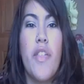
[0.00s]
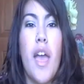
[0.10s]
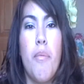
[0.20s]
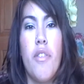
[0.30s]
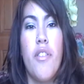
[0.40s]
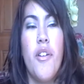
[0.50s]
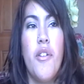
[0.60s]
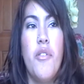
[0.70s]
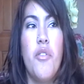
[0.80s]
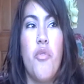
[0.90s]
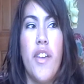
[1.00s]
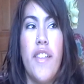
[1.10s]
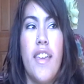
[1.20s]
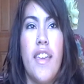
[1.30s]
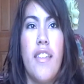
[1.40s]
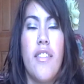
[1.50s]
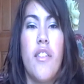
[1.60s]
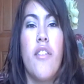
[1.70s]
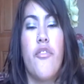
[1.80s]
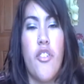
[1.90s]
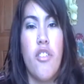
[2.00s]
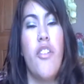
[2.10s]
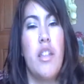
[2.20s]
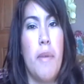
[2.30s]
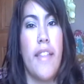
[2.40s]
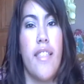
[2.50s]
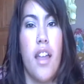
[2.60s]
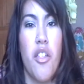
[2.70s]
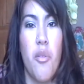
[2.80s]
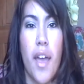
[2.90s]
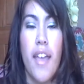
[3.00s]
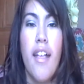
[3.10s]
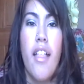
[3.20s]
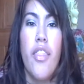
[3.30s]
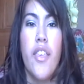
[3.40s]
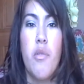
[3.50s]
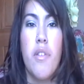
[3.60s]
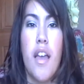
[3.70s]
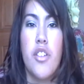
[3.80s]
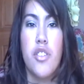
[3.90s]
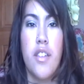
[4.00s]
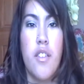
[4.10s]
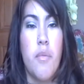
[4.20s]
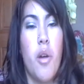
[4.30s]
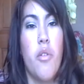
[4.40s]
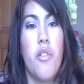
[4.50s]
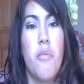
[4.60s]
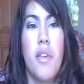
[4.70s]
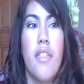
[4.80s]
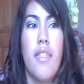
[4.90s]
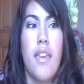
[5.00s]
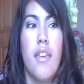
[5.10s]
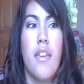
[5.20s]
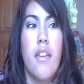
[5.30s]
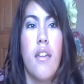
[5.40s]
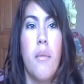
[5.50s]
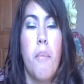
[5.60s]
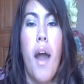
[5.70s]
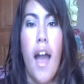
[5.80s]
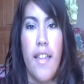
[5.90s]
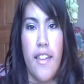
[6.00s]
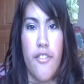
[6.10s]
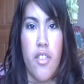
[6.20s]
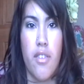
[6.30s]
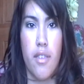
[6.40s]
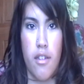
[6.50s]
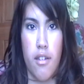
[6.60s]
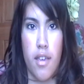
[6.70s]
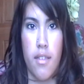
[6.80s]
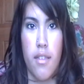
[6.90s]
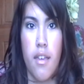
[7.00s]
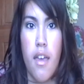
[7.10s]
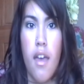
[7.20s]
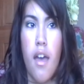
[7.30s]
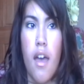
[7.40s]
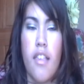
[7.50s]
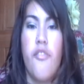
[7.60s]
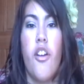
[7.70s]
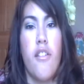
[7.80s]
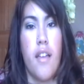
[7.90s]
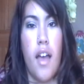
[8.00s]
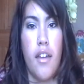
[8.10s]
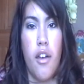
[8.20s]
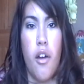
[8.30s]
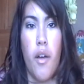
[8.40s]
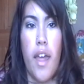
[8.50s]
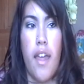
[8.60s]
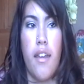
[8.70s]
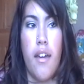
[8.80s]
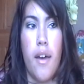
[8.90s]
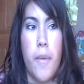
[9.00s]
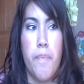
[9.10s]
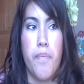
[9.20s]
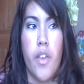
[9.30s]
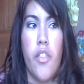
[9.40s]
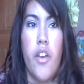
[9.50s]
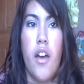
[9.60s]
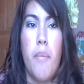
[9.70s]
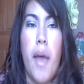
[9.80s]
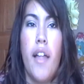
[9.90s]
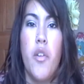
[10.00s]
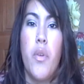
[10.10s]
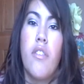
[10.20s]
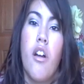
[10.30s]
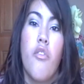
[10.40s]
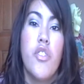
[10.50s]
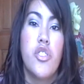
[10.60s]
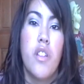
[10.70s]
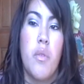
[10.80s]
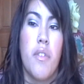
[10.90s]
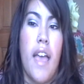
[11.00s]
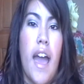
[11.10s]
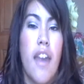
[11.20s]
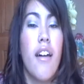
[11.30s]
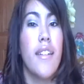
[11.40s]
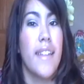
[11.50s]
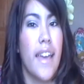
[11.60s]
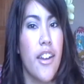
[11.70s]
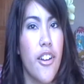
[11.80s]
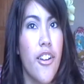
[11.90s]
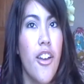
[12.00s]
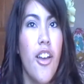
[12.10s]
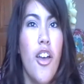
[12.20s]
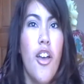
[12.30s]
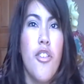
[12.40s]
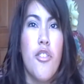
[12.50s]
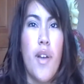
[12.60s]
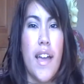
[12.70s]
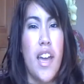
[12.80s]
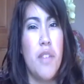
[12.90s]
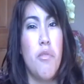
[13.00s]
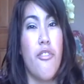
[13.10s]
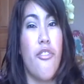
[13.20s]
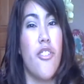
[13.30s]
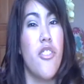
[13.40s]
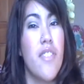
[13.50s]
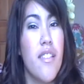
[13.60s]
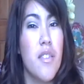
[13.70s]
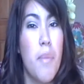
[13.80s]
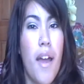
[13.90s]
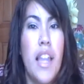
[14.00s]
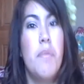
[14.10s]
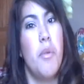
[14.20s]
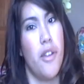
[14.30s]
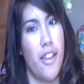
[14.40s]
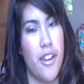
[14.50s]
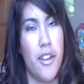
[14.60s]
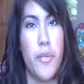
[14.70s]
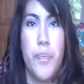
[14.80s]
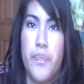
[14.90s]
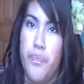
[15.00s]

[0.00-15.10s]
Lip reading: the episode really, first of all, let me get this out of the way. This was actually supposed to be the pilot for the series, as far as I know. And the pilot we saw originally was added on later. So I kind of prefer this as the pilot, but what are you going to do?